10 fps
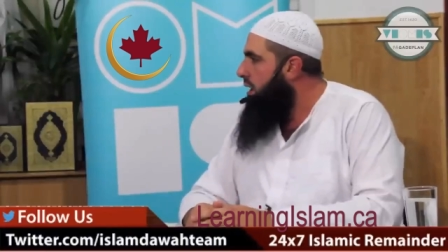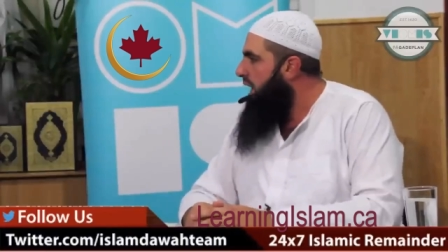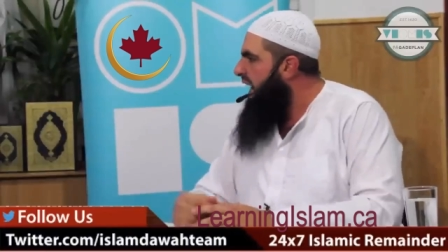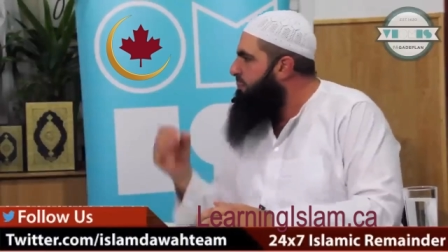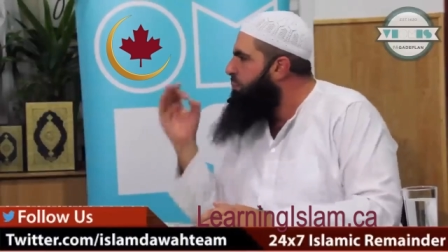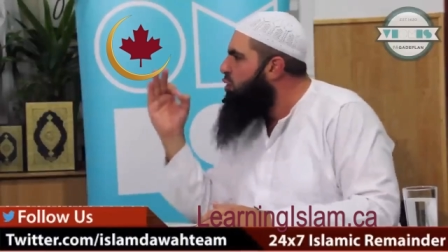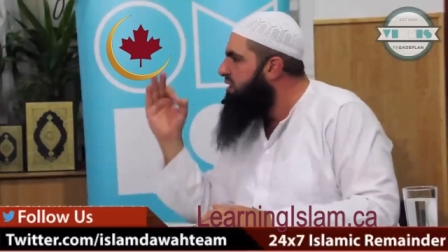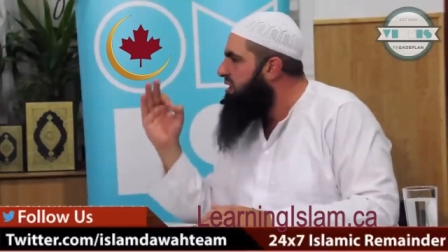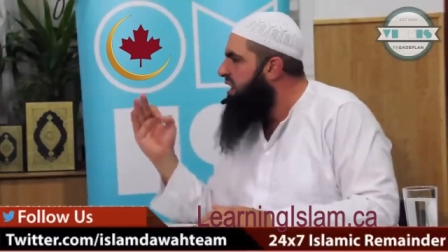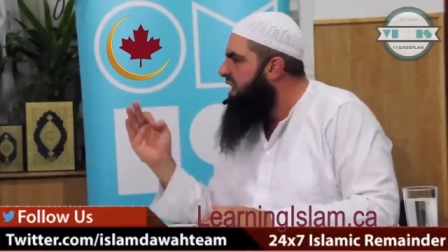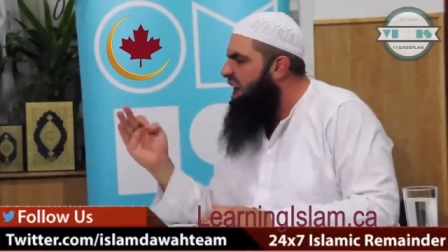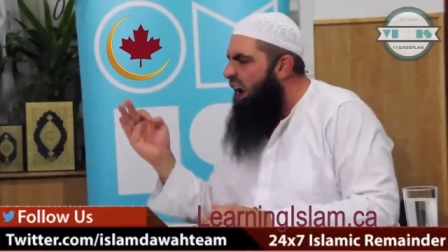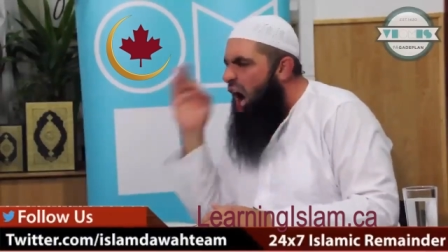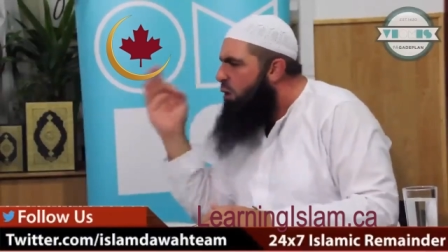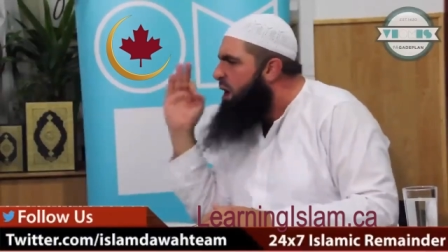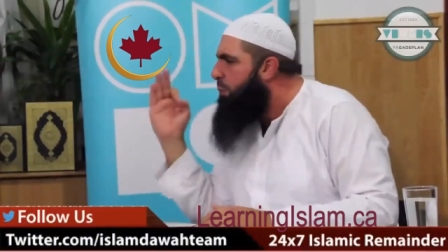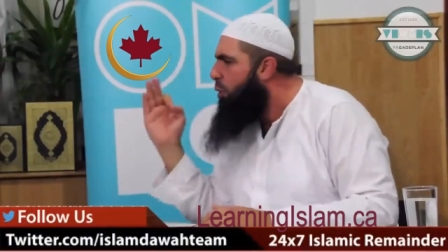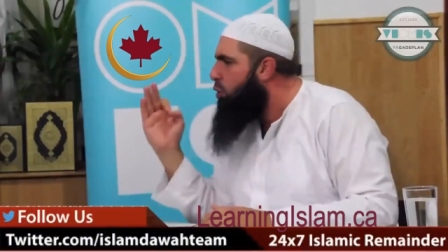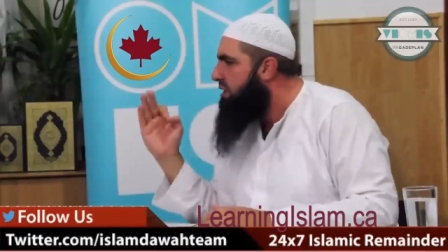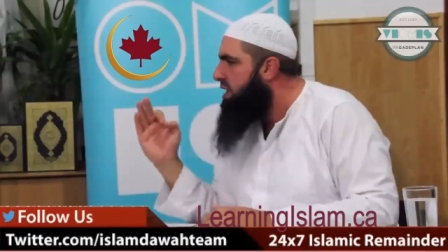and put, only
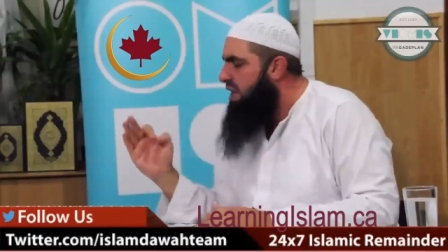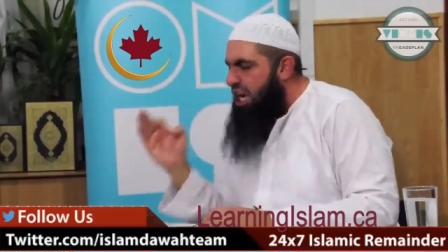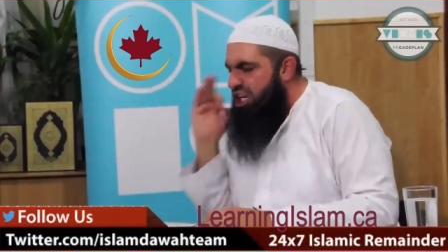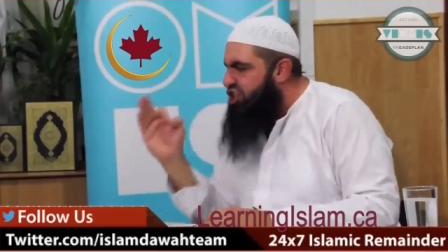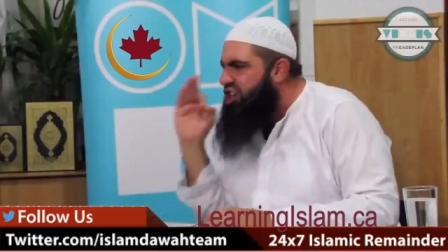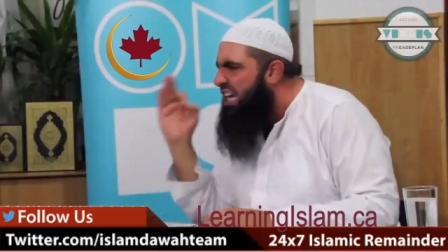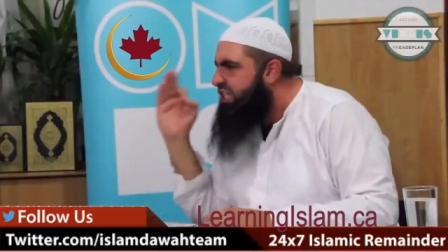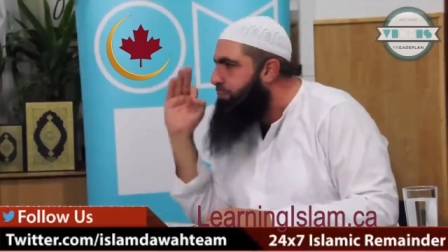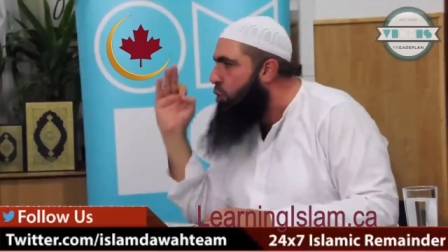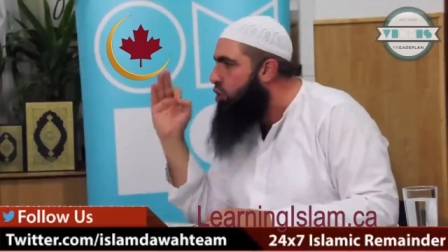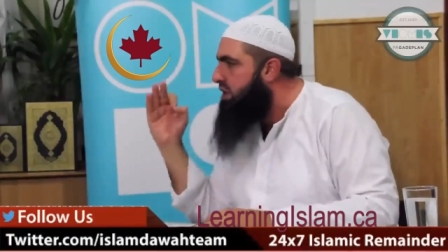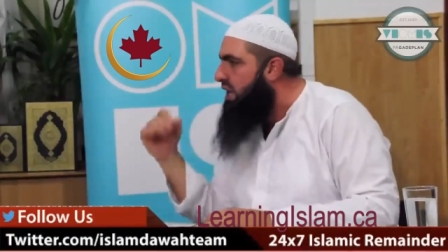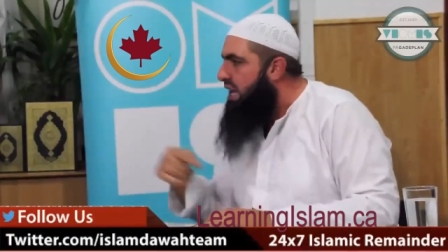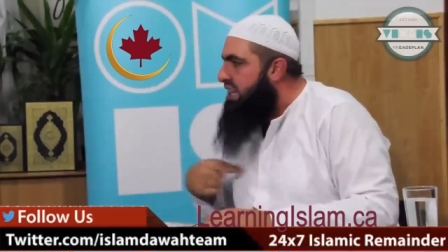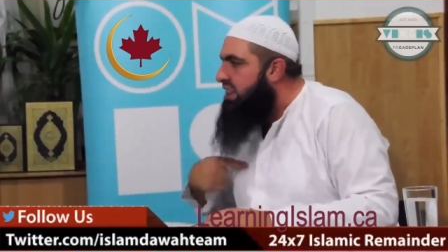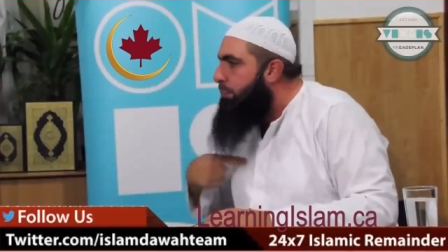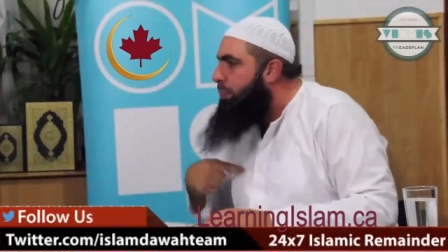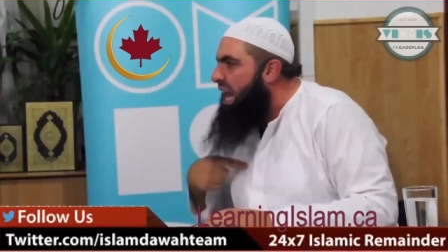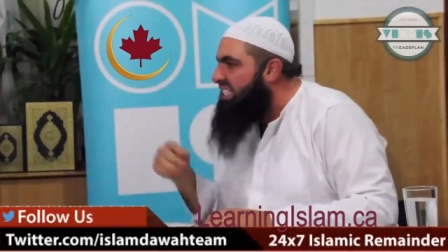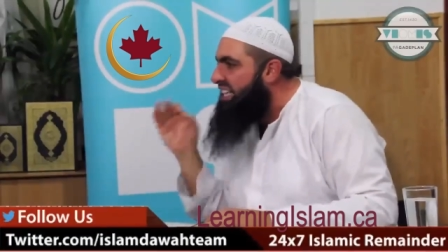put, just put the
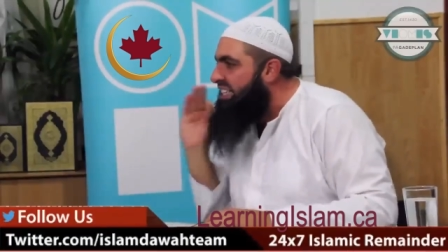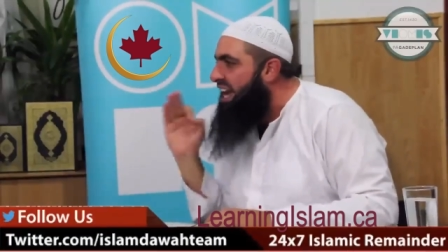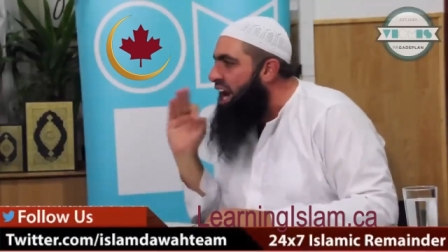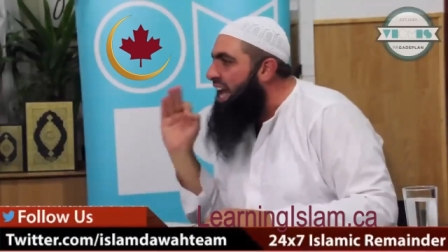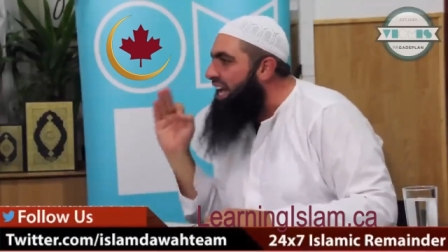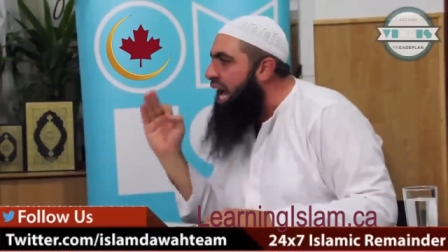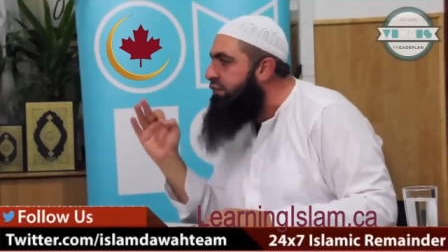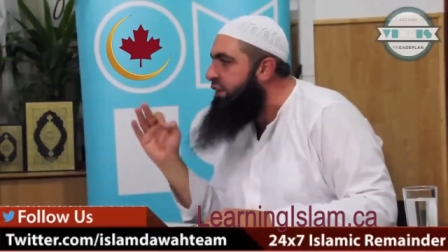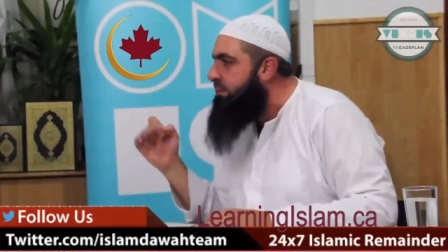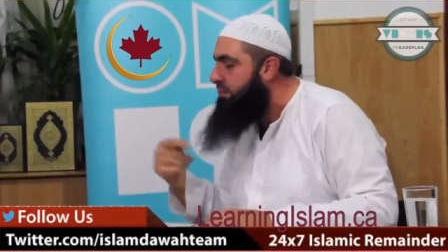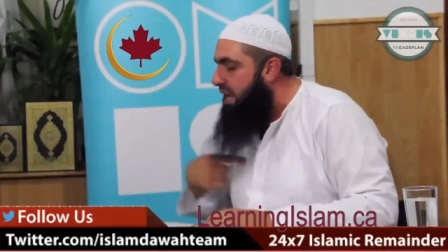blessing that I gave him,